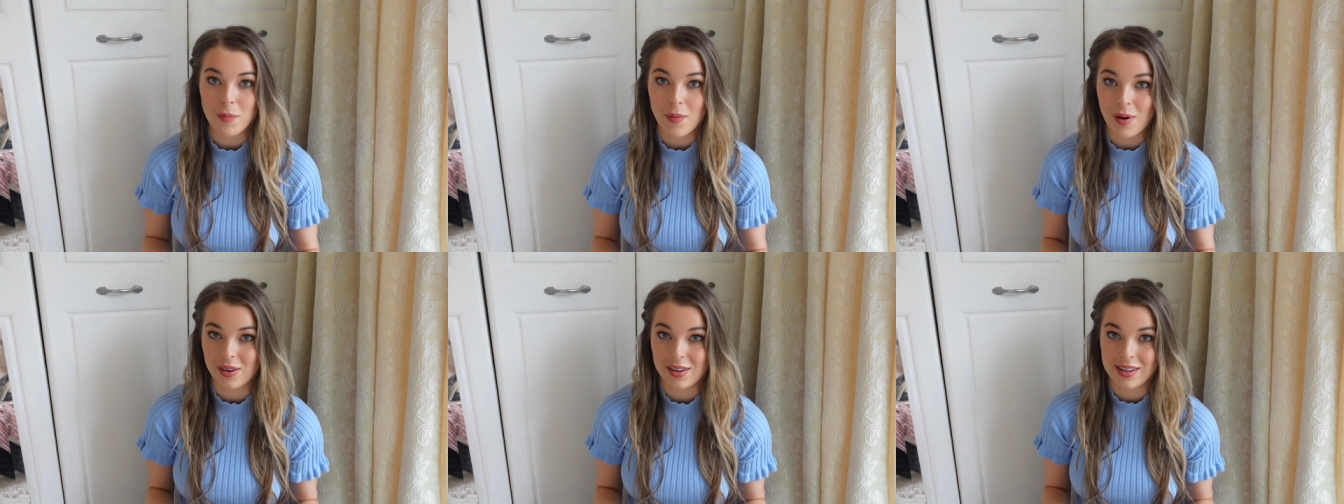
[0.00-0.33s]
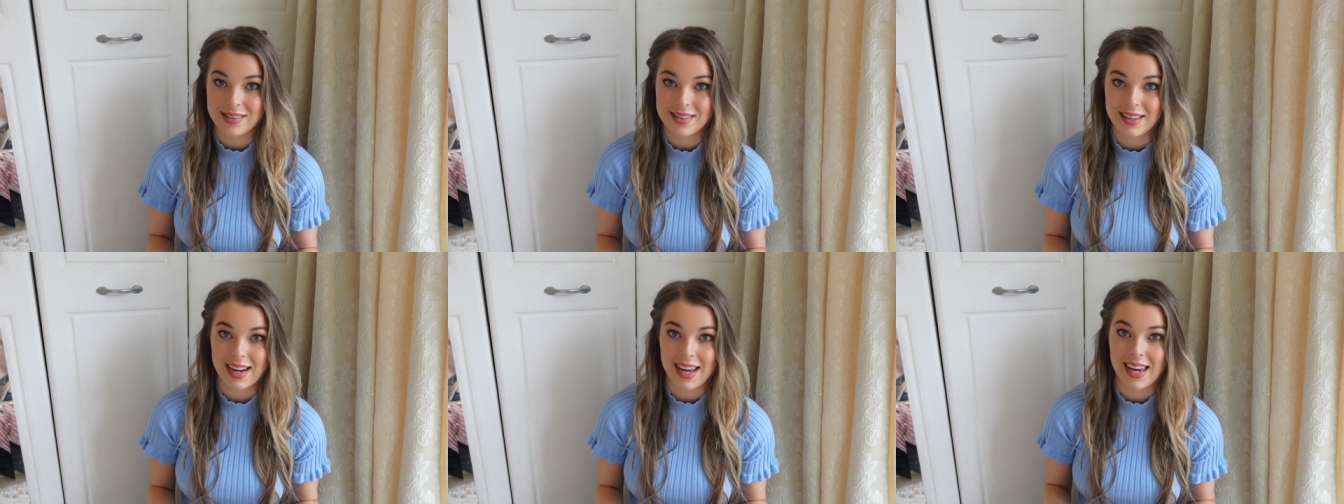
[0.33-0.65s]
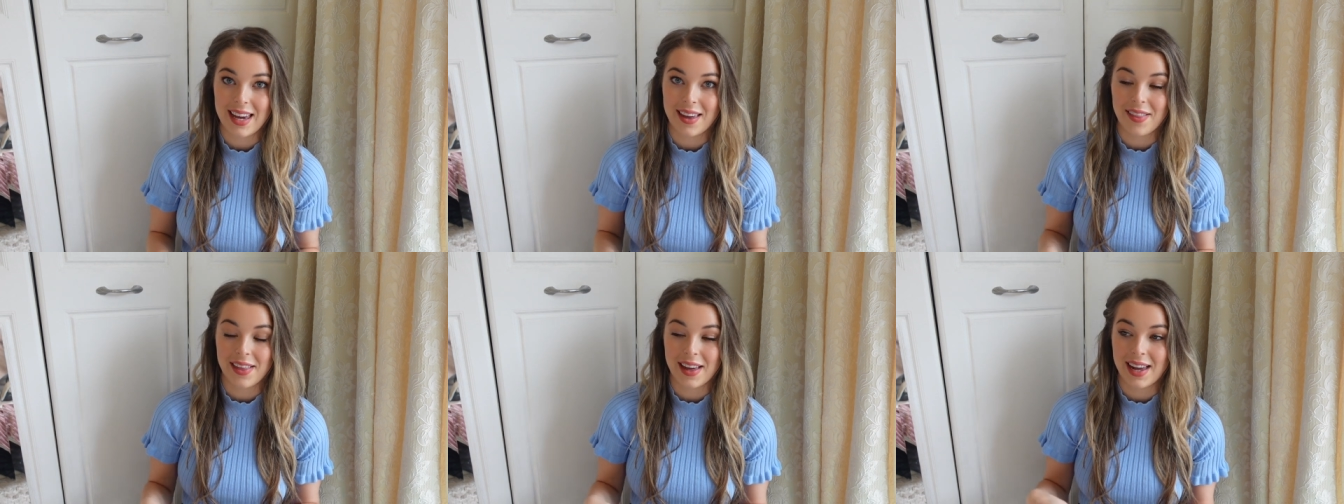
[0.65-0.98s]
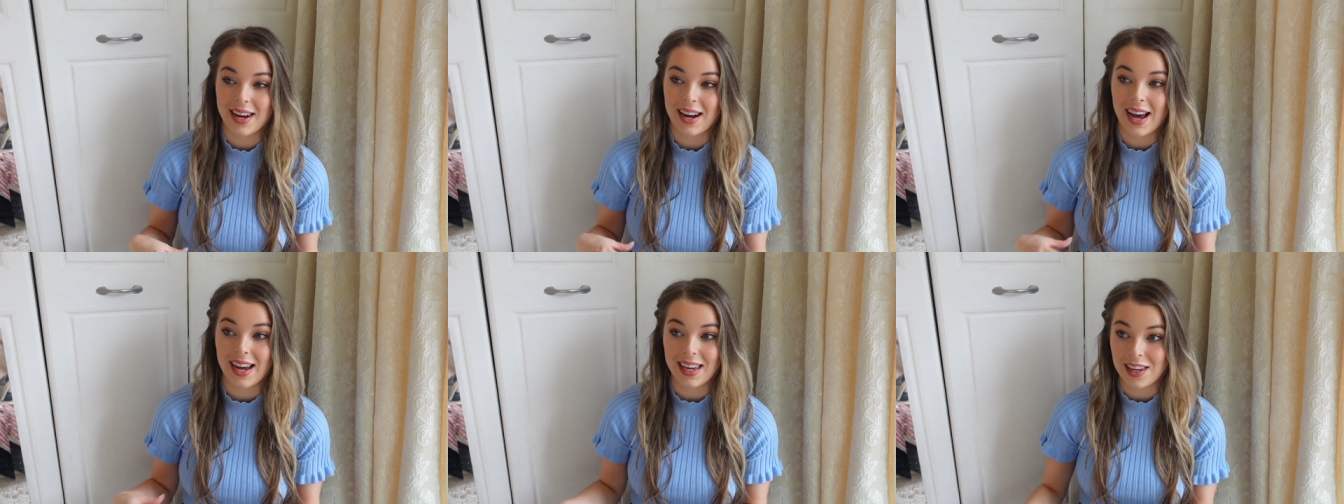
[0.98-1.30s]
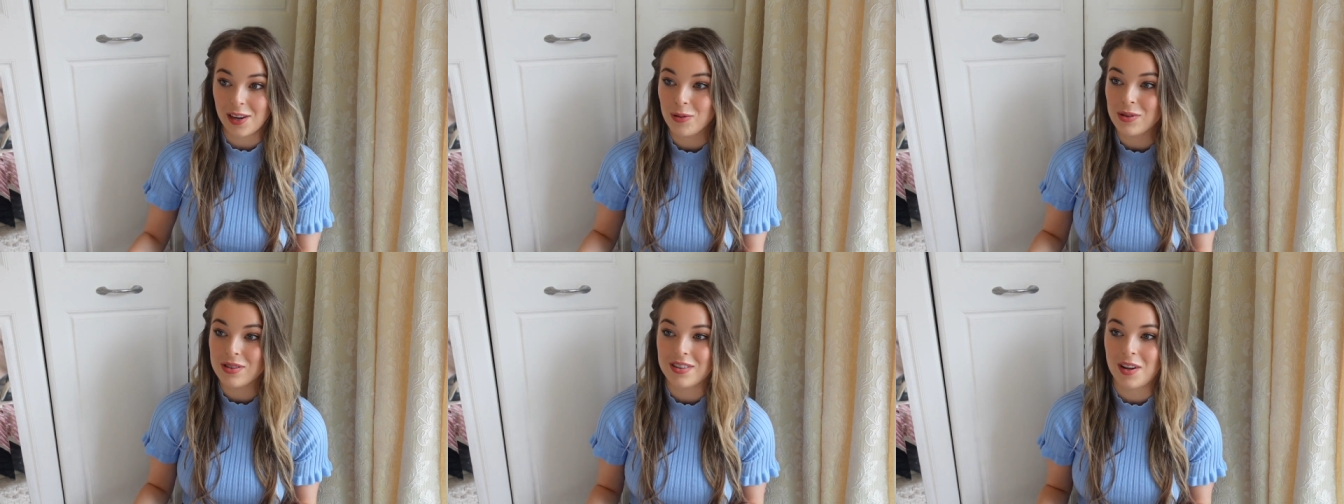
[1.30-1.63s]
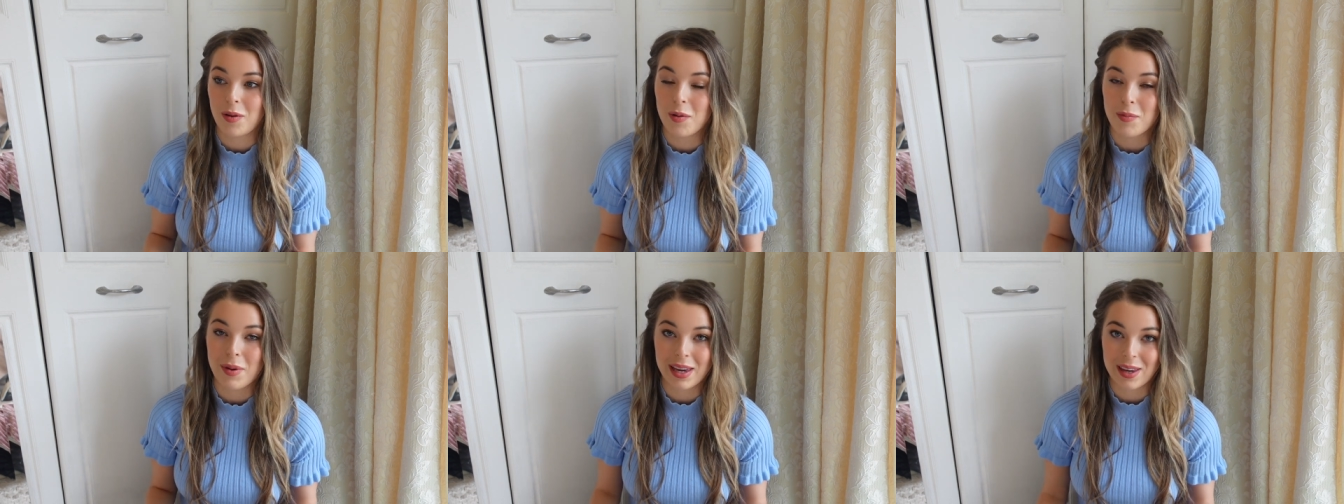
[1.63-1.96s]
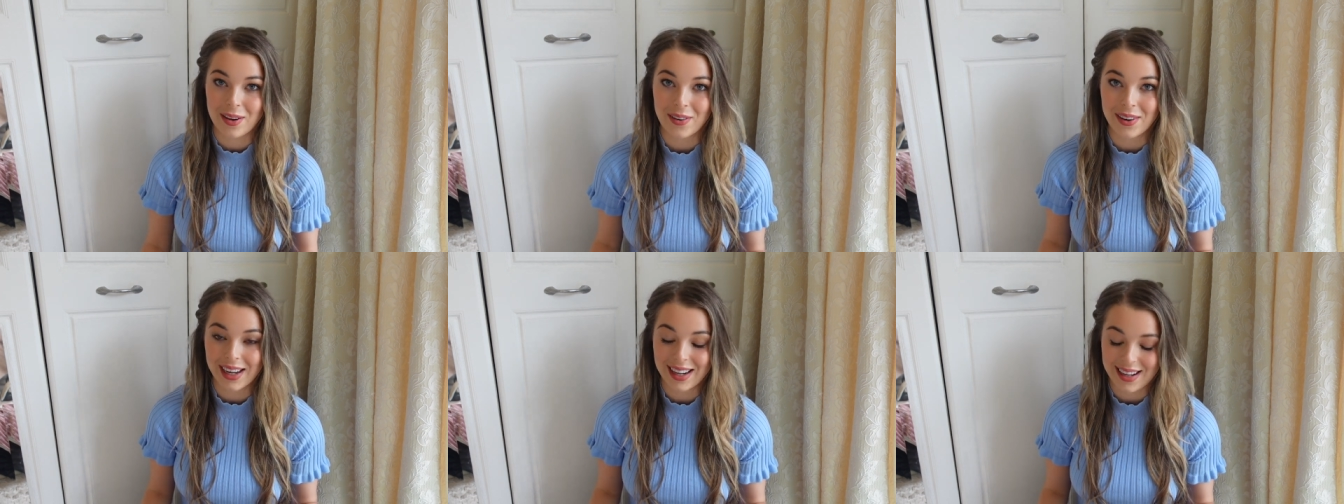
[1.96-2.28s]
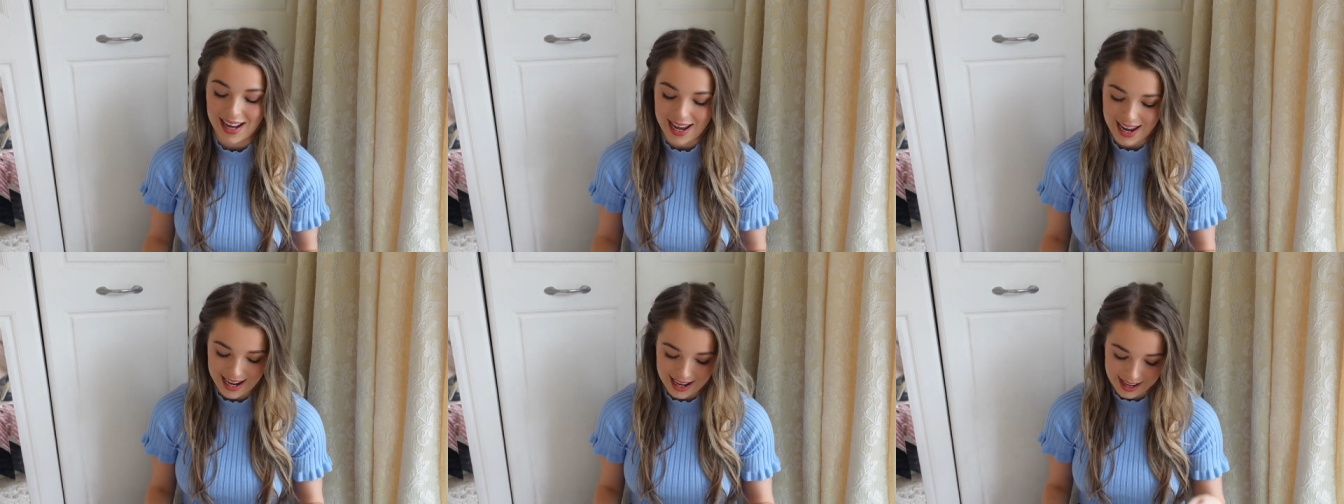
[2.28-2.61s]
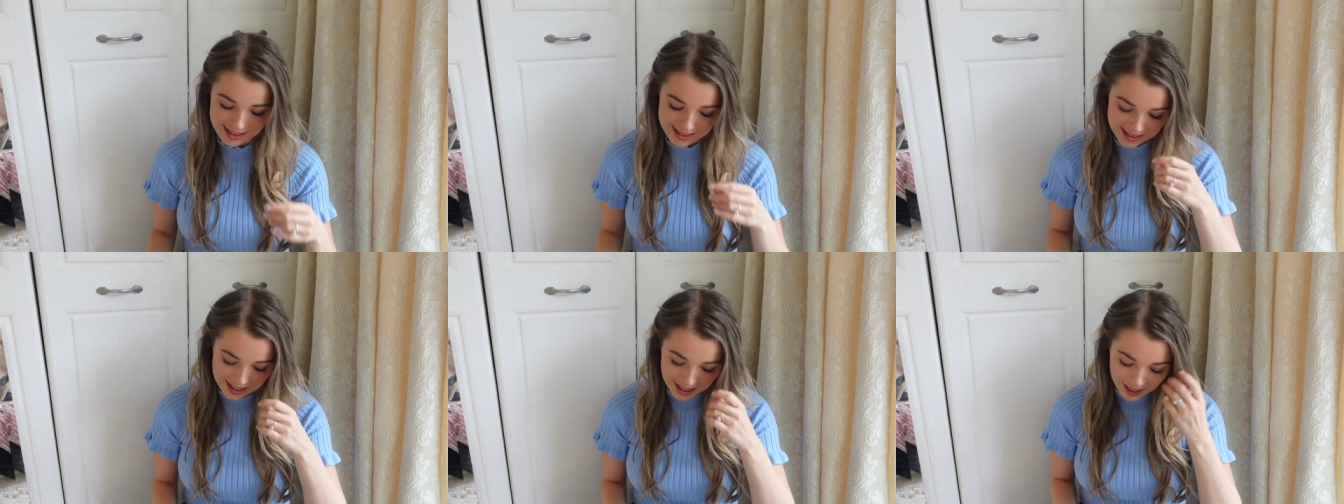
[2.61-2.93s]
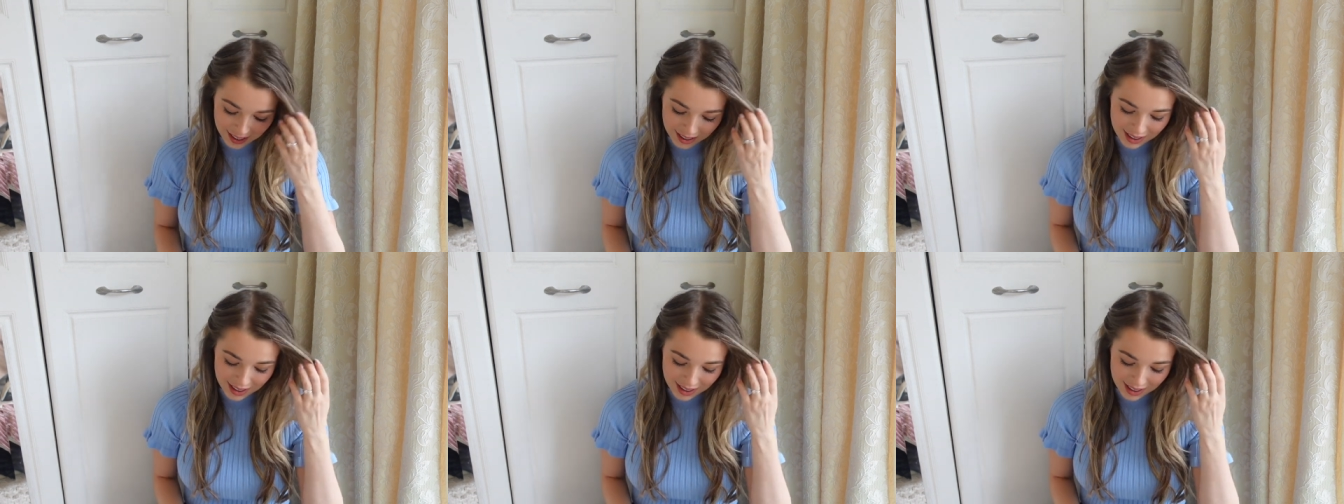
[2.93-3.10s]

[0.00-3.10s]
modestly than I used to in my younger days.